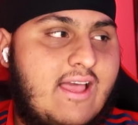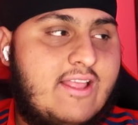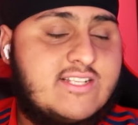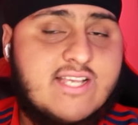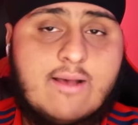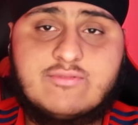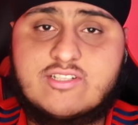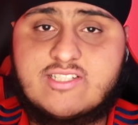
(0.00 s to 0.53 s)
In
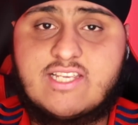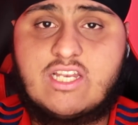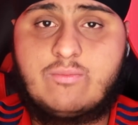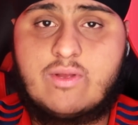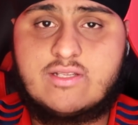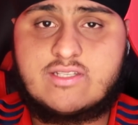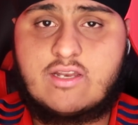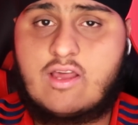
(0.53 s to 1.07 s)
terms of
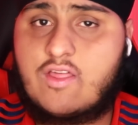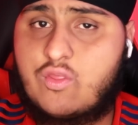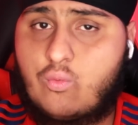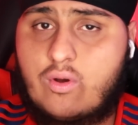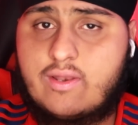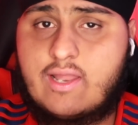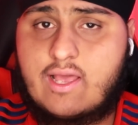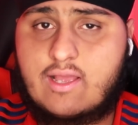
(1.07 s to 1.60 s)
Tielemans, another
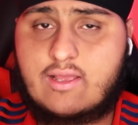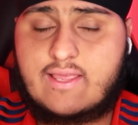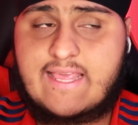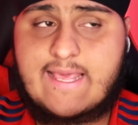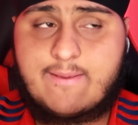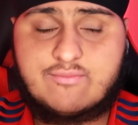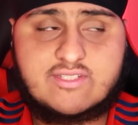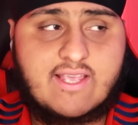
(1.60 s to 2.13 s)
one that
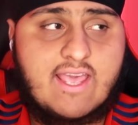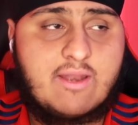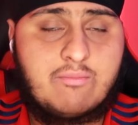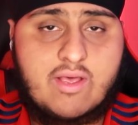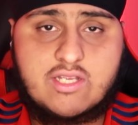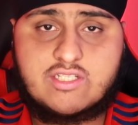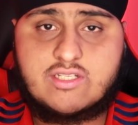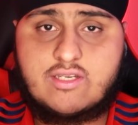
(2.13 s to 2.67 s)
keeps getting
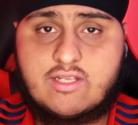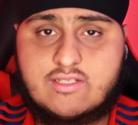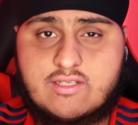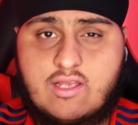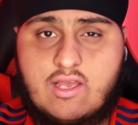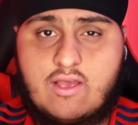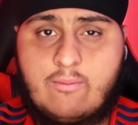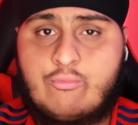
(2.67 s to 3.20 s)
mentioned is
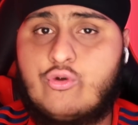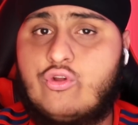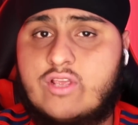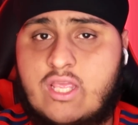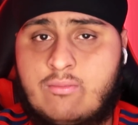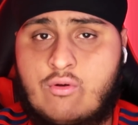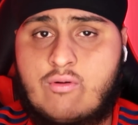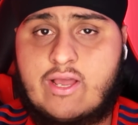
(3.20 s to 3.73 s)
Bruno
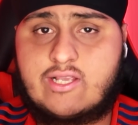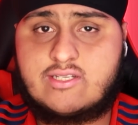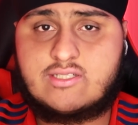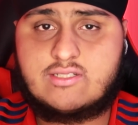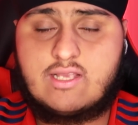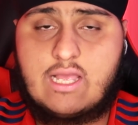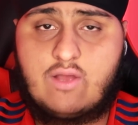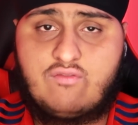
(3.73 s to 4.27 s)

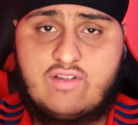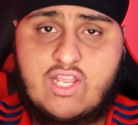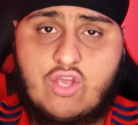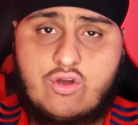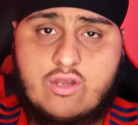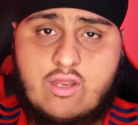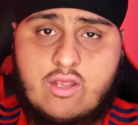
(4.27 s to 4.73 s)
Guimaraes out of Lyon.